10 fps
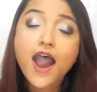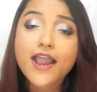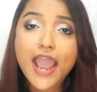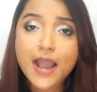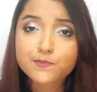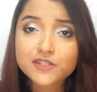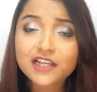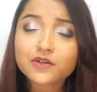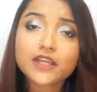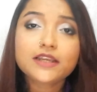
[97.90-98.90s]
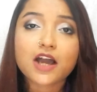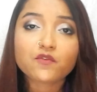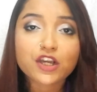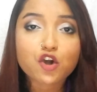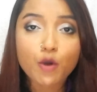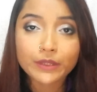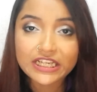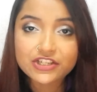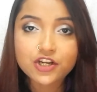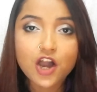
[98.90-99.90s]
I absolutely love the
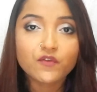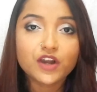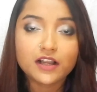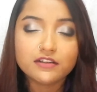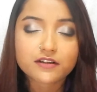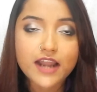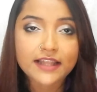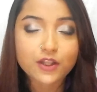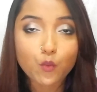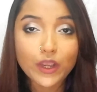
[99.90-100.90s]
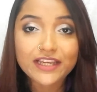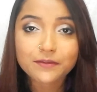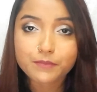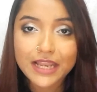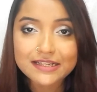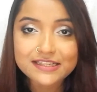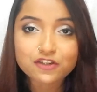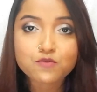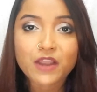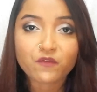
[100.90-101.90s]
combination of color and the way it blends
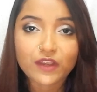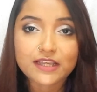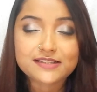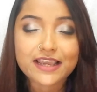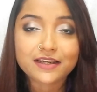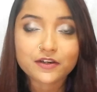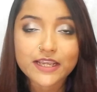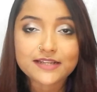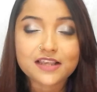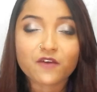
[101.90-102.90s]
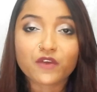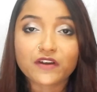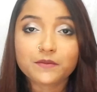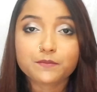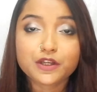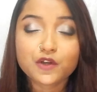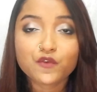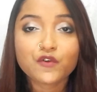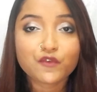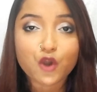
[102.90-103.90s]
into my face and creates a very
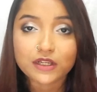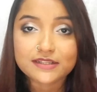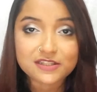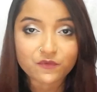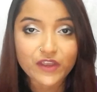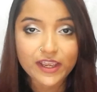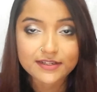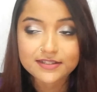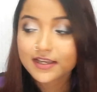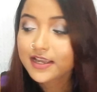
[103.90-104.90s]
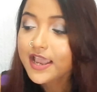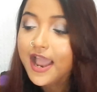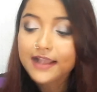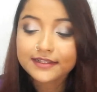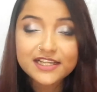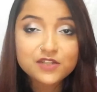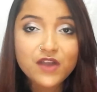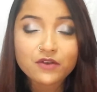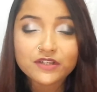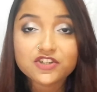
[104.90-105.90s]
beautiful flawless effect. This
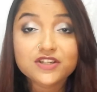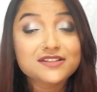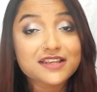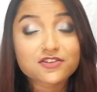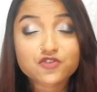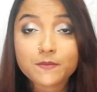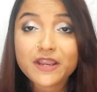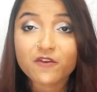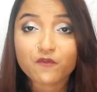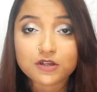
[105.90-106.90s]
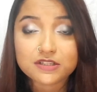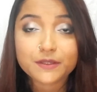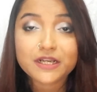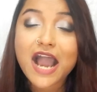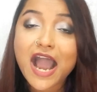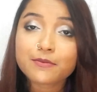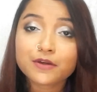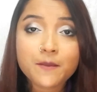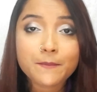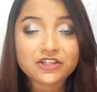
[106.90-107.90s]
foundation is extremely affordable. I'm
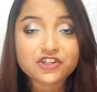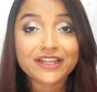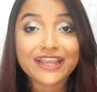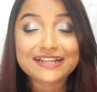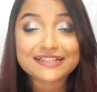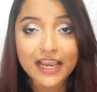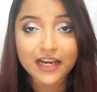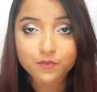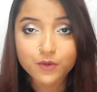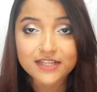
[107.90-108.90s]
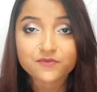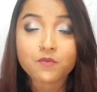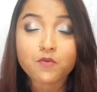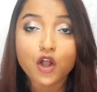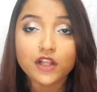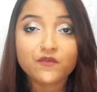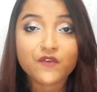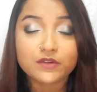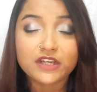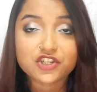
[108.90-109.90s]
going to mention the exact price from all the
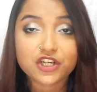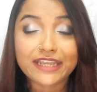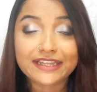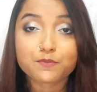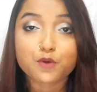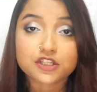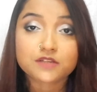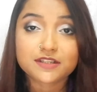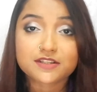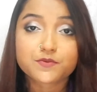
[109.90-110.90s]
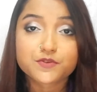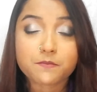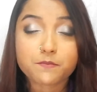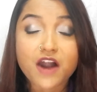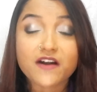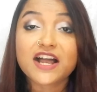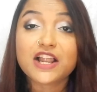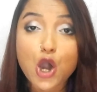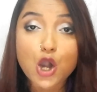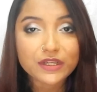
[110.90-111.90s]
foundation in the bottom description bar
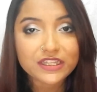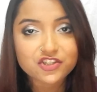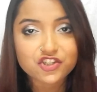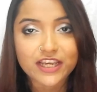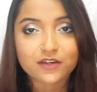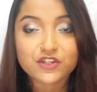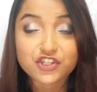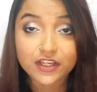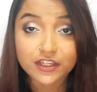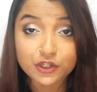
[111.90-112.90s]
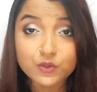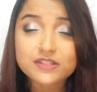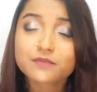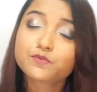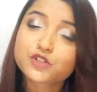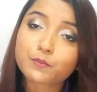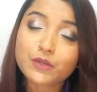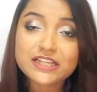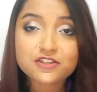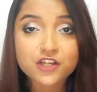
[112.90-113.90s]
along with the shade which I use, so
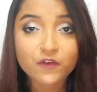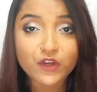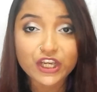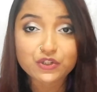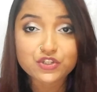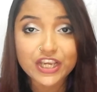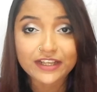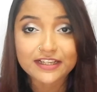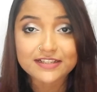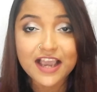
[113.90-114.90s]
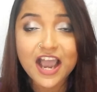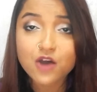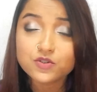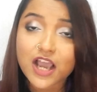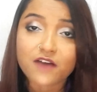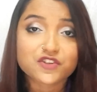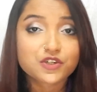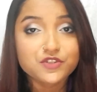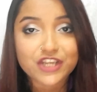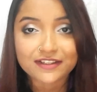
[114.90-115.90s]
please do not forget to check that out
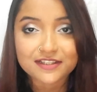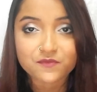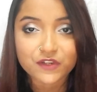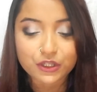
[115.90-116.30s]
after you check this